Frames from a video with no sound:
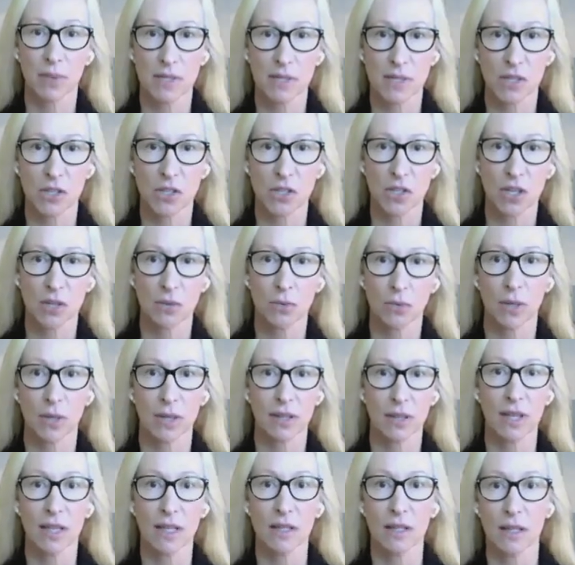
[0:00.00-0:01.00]
position
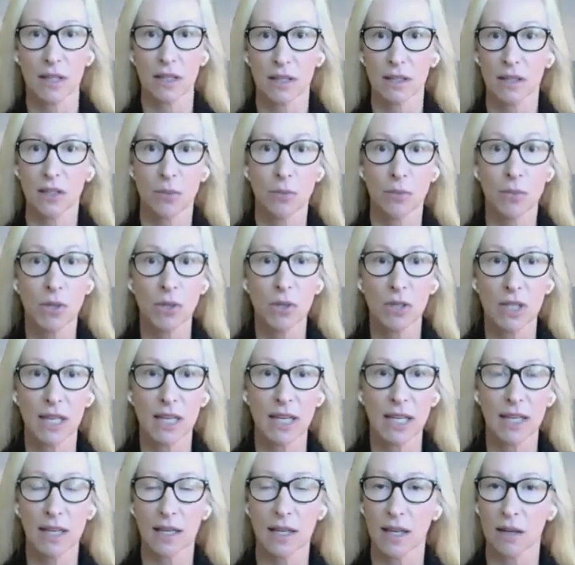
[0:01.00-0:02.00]
within the
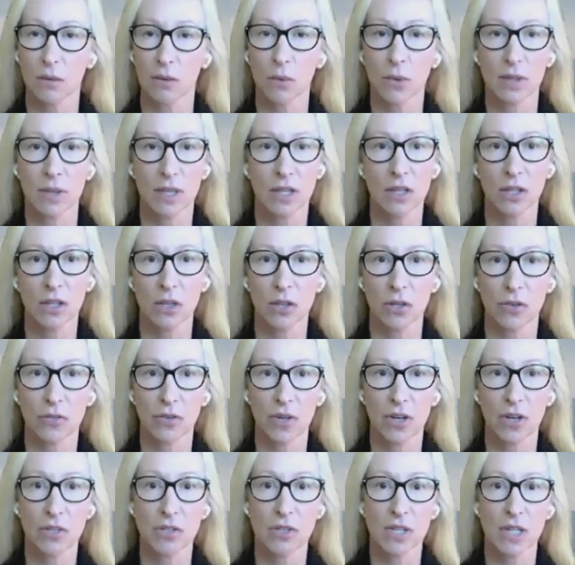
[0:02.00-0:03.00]
community and within
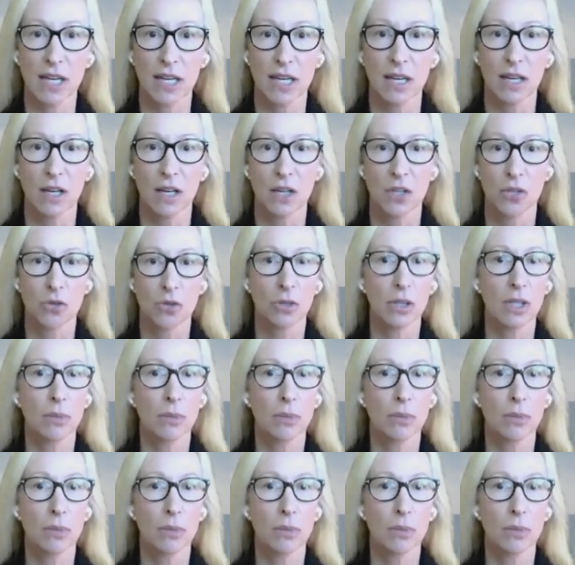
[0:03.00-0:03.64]
university to